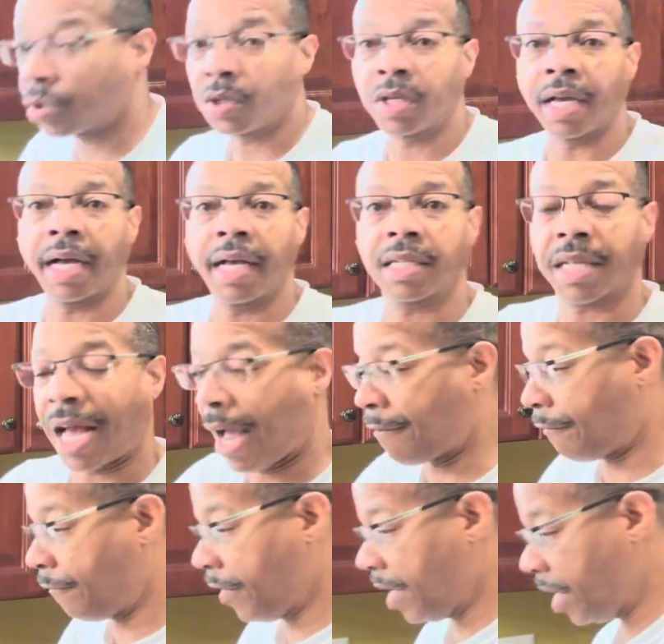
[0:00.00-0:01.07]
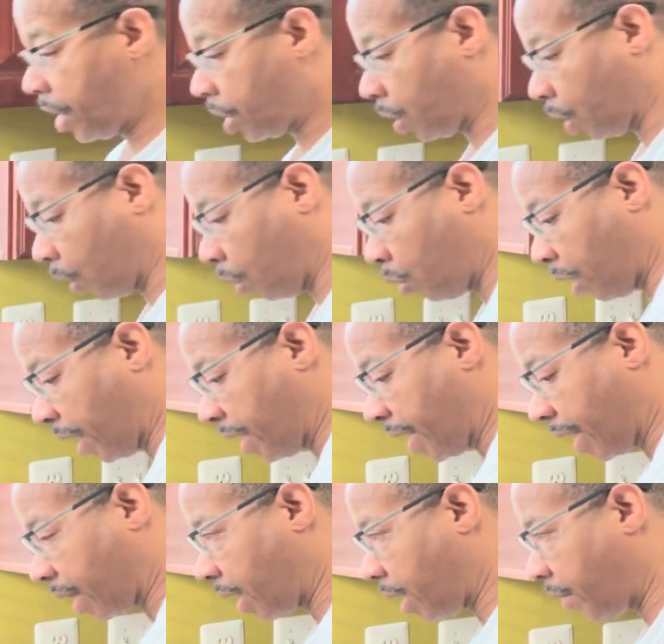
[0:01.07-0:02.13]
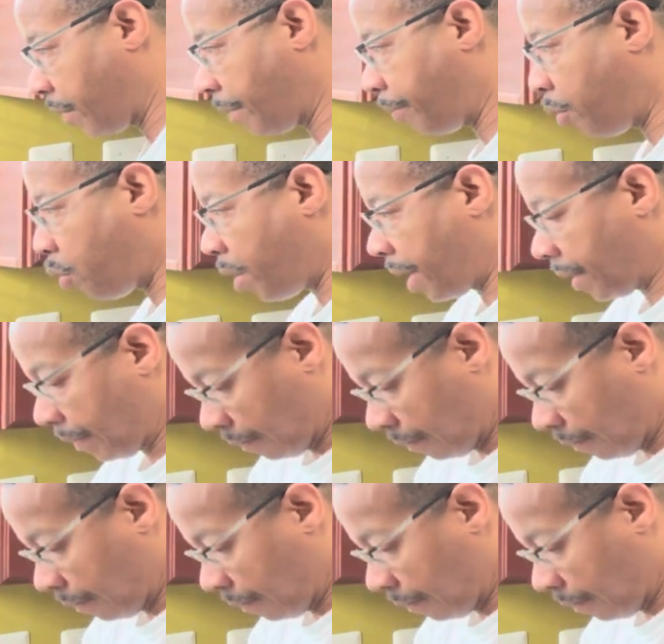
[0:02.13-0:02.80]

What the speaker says: you guys, I finished looking at the report